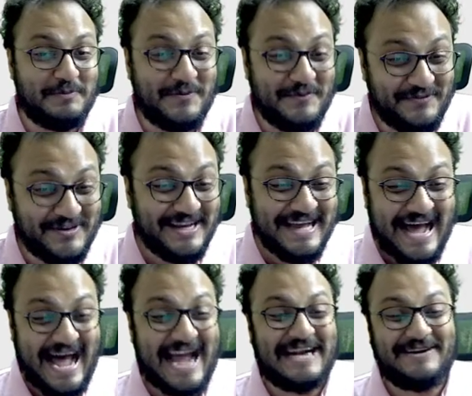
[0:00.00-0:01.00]
move.
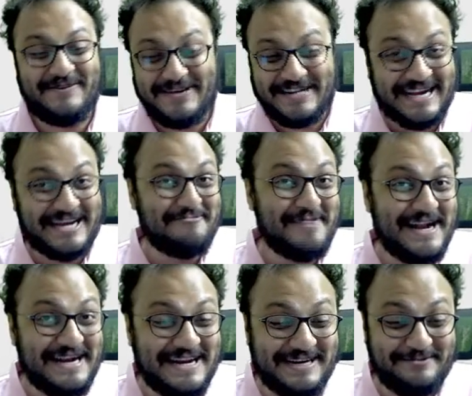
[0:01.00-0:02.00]
I don't
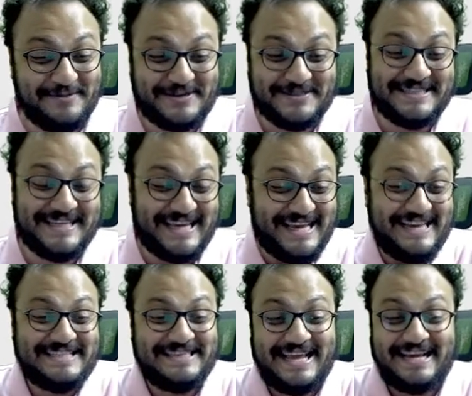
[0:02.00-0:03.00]
recommend it because the king is
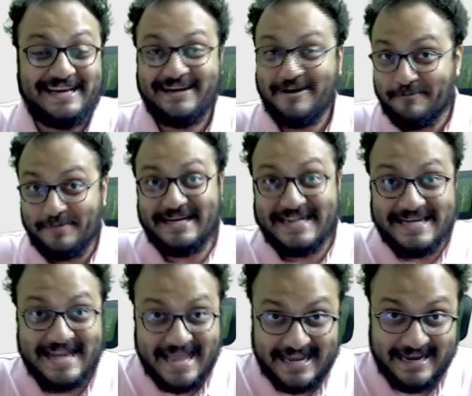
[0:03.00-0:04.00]
like completely
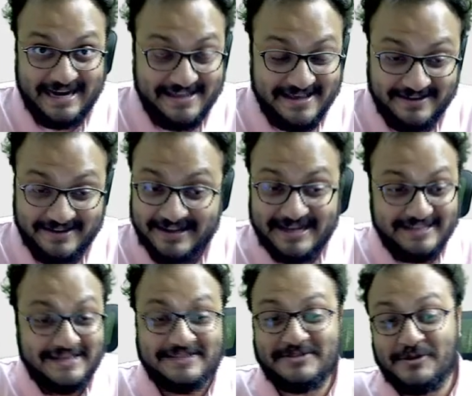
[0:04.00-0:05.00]
naked here.
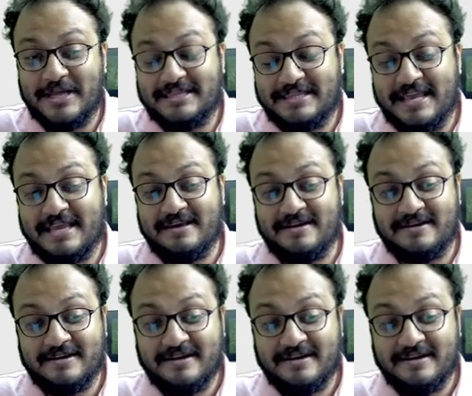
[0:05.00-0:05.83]
There's nothing here.